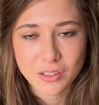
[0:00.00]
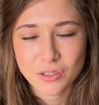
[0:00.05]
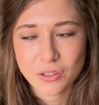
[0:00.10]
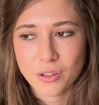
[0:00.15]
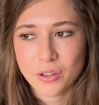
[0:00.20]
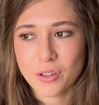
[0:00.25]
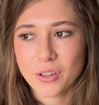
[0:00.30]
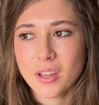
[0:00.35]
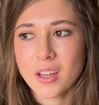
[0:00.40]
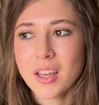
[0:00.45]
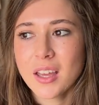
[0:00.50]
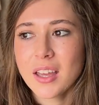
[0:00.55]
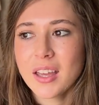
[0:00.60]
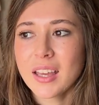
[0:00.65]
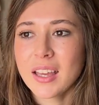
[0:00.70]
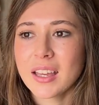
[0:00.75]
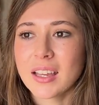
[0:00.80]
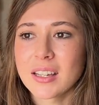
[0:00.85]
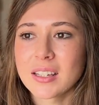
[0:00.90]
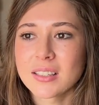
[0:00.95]
So
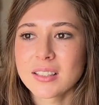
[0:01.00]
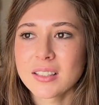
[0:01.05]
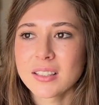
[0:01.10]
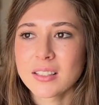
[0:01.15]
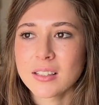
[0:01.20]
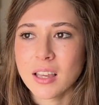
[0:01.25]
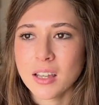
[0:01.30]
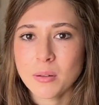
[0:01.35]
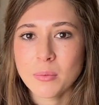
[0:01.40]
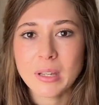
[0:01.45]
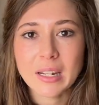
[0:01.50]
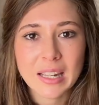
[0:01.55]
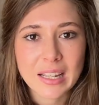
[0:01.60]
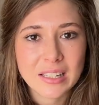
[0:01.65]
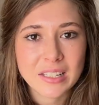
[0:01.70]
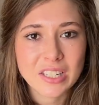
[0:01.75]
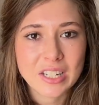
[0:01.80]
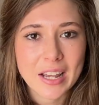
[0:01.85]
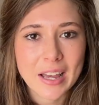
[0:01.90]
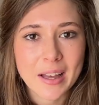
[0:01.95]
it's gonna be
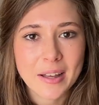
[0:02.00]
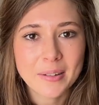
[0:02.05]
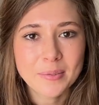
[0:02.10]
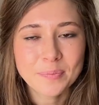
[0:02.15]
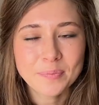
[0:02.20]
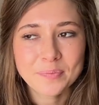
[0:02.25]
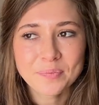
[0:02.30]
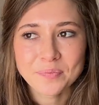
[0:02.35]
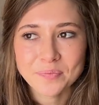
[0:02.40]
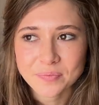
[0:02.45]
next year.